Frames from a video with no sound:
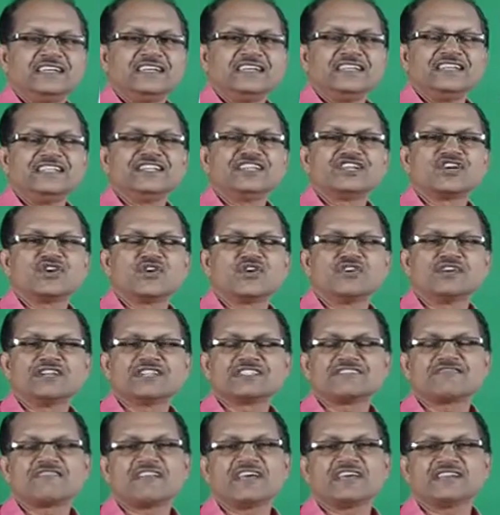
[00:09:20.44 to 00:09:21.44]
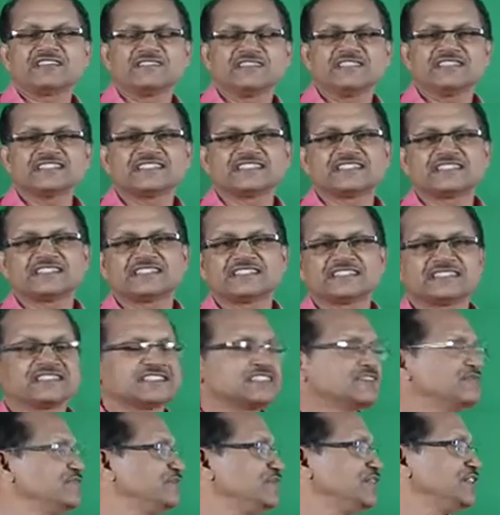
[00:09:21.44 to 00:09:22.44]
In context like this
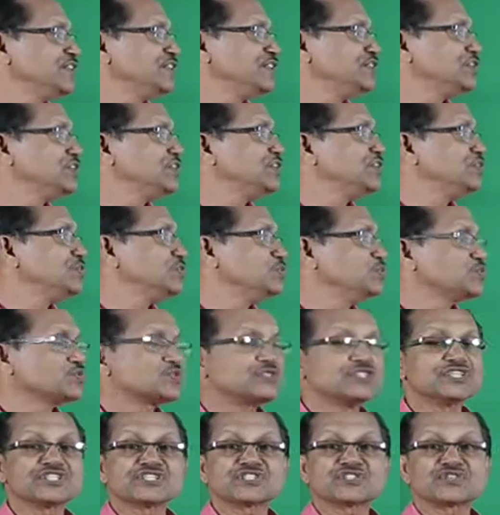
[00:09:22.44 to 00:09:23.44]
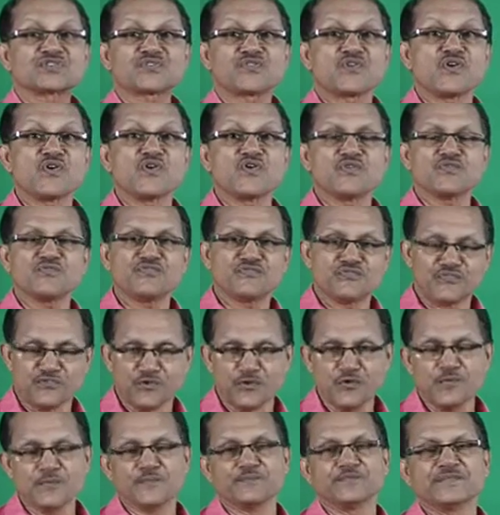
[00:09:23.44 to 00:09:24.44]
we use the strong
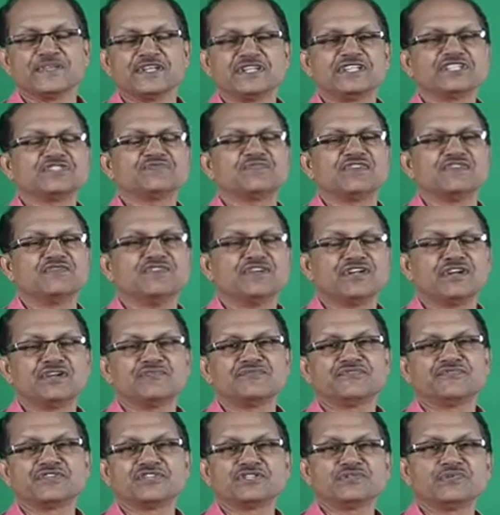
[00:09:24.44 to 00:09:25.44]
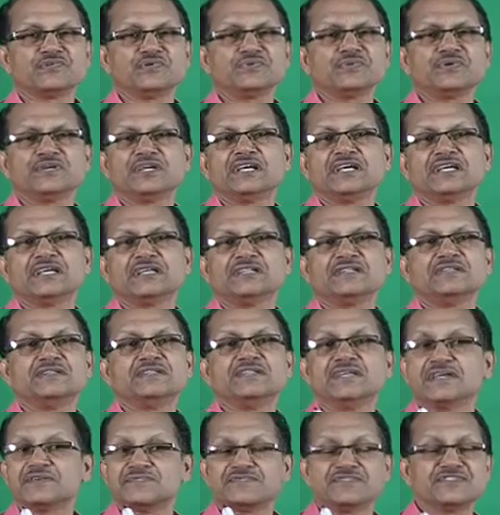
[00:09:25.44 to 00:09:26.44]
form that is when we refer to a
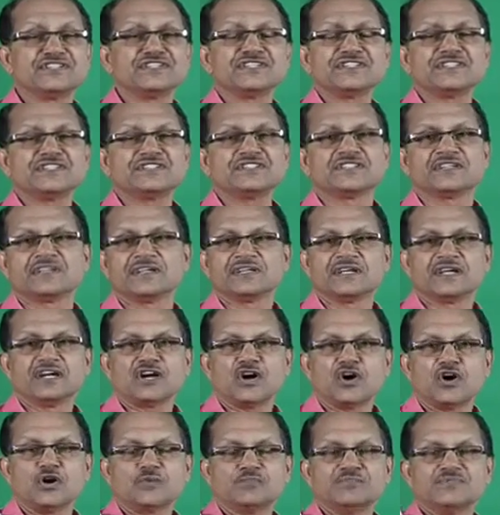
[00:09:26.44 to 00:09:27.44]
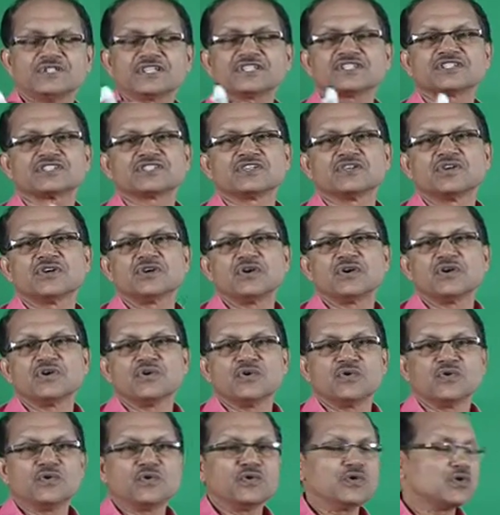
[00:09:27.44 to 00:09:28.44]
definite object
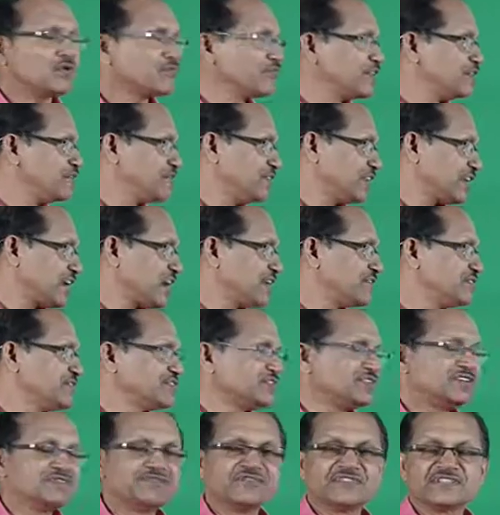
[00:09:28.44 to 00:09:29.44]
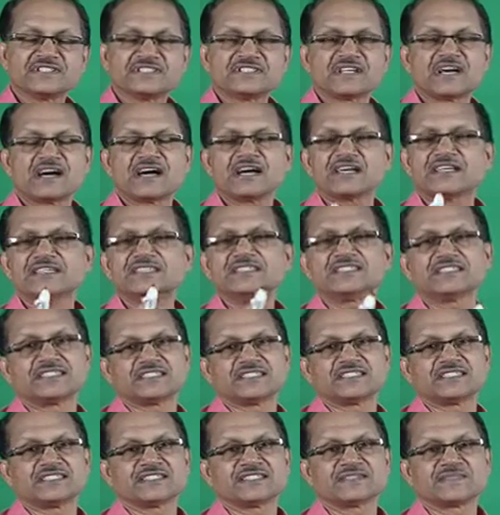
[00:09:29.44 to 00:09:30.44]
or when we have it to
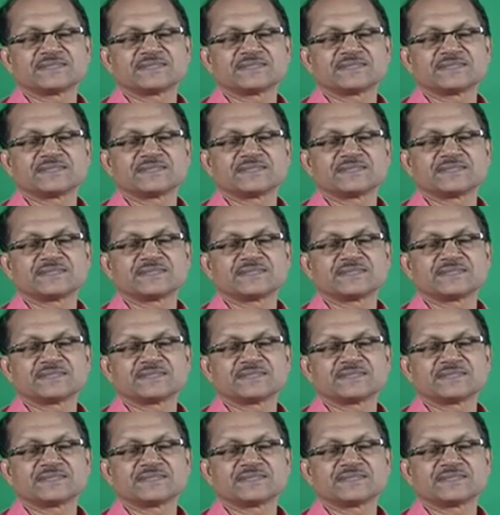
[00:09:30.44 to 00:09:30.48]
emphasize